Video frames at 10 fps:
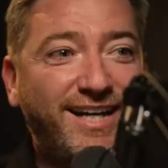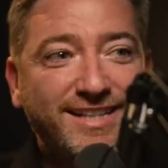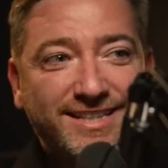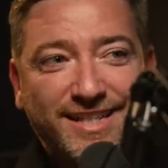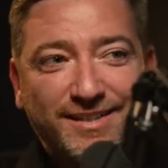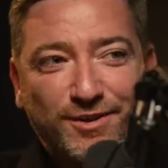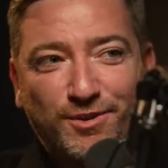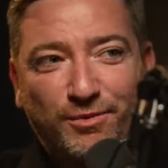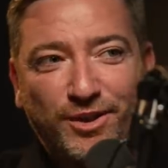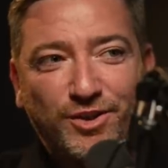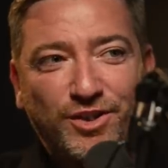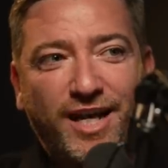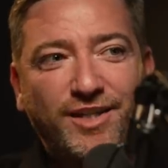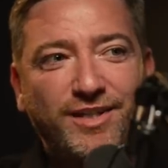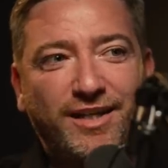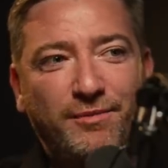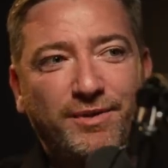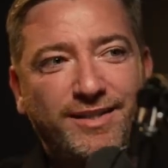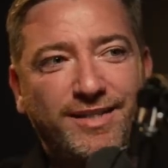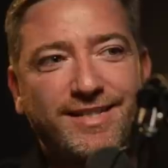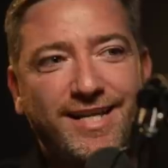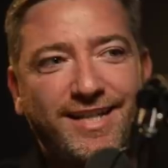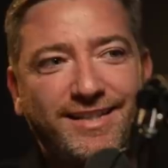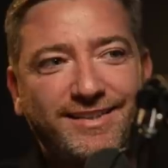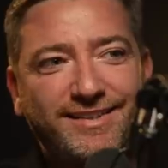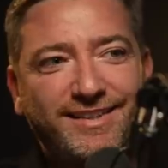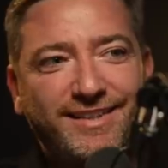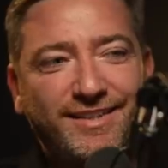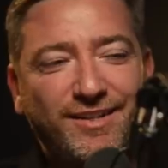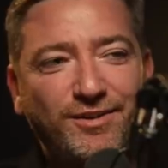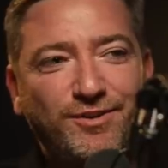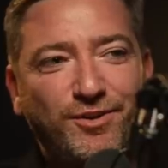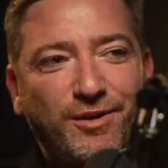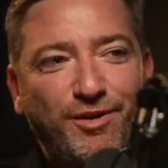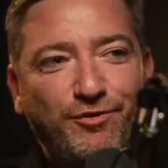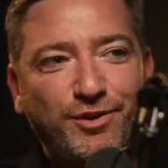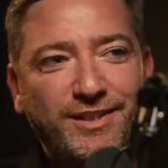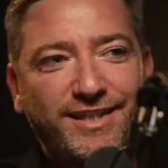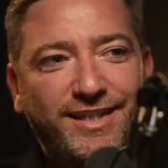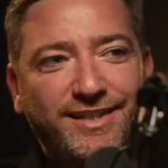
I get the sense that something's changed a little bit since then and you're starting to talk about footy